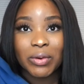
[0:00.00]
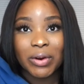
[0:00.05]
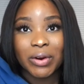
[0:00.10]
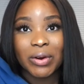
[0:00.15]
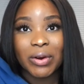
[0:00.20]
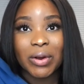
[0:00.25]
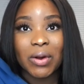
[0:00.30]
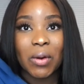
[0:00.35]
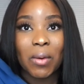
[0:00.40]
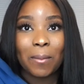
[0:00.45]

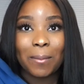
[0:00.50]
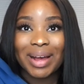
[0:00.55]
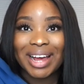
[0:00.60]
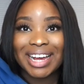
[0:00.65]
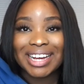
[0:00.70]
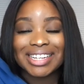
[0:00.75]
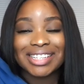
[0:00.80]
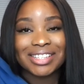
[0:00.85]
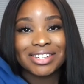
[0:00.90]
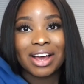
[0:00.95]
Girl
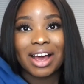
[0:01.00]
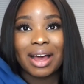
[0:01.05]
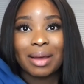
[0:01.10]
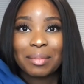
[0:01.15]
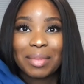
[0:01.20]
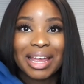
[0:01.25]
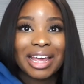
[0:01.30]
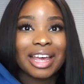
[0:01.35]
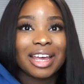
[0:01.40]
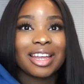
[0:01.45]
by
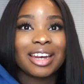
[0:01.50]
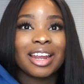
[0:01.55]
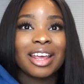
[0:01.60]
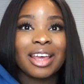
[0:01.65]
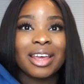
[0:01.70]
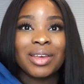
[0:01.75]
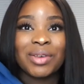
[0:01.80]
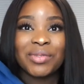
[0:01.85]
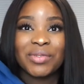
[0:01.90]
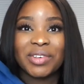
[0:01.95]
Dot Man
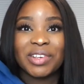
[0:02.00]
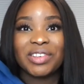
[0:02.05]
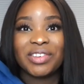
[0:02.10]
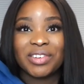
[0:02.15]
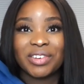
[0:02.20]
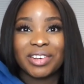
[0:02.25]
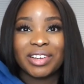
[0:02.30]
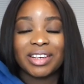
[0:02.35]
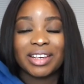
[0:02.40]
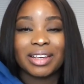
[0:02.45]

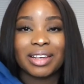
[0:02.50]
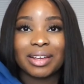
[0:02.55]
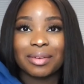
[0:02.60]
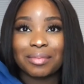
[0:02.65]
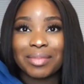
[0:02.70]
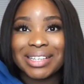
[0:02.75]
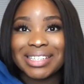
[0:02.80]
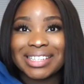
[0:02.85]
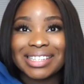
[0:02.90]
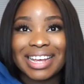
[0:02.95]

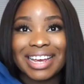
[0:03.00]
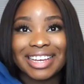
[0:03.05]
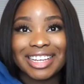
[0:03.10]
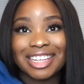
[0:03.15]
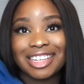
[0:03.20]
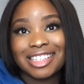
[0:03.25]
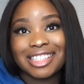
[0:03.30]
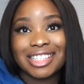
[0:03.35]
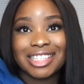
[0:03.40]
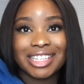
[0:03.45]
featuring Mister
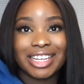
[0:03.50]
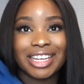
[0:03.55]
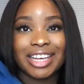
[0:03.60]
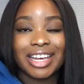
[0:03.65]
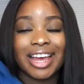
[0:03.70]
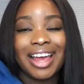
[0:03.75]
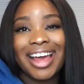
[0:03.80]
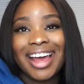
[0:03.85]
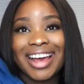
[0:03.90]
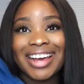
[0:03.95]

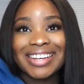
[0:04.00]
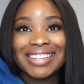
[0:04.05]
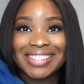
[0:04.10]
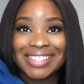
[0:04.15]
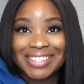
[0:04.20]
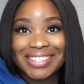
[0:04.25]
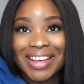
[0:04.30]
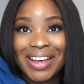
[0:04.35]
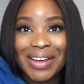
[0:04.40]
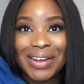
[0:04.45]
Easy.
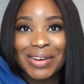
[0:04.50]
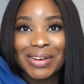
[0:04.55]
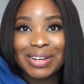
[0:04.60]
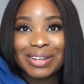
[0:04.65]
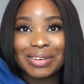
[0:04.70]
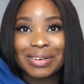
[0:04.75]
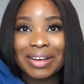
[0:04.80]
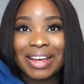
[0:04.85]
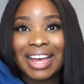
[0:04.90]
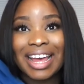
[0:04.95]

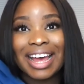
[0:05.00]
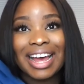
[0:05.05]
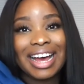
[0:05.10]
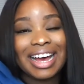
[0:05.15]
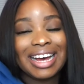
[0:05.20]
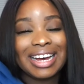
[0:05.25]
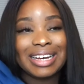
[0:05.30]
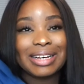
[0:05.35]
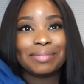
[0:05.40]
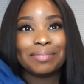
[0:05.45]
So
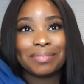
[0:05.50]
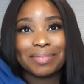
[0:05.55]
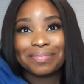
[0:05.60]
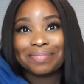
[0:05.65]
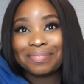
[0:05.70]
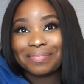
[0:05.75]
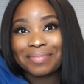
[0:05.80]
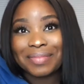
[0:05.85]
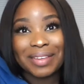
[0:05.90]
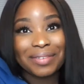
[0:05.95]
um,
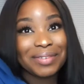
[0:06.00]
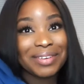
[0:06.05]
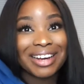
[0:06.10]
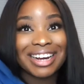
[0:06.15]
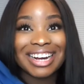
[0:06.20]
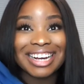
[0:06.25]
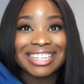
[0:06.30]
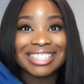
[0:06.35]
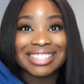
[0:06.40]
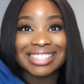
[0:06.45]
if you
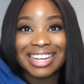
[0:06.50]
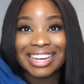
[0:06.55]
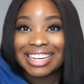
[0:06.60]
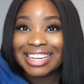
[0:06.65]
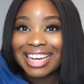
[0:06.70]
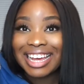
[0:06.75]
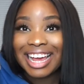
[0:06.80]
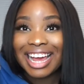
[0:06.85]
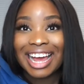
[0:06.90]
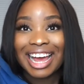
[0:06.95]
guys
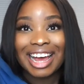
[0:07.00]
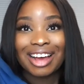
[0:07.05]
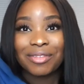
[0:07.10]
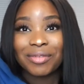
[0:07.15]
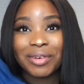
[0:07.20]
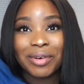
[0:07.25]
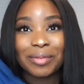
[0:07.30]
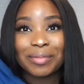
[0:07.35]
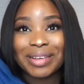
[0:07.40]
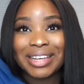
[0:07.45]
like
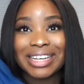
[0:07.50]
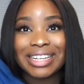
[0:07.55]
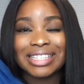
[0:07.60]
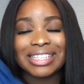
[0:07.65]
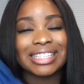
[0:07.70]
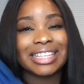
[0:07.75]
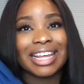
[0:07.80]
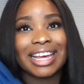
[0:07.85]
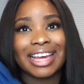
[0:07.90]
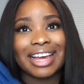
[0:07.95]
Afro
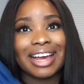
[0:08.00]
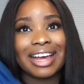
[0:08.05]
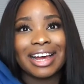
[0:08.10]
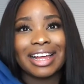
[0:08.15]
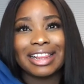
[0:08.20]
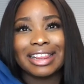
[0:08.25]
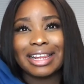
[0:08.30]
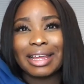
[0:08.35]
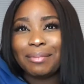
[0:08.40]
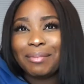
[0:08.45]
beats, like
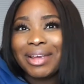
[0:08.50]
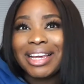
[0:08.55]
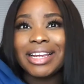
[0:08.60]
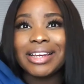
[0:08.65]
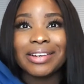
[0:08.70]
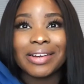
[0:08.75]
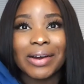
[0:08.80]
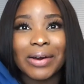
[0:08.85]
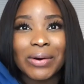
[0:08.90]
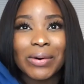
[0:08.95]
let me
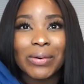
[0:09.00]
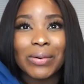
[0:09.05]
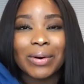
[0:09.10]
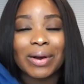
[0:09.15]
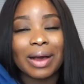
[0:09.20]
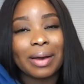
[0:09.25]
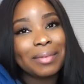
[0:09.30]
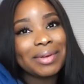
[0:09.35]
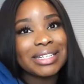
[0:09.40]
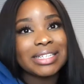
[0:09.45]
know,
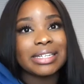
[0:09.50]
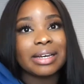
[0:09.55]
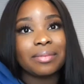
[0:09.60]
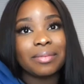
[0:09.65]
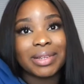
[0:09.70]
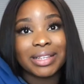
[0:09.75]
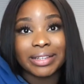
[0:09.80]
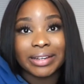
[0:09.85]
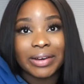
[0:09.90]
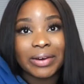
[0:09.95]
comment down
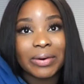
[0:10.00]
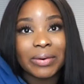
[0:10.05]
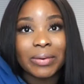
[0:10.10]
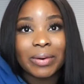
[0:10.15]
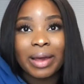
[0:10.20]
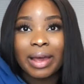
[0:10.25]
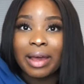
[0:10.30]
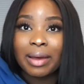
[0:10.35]
below,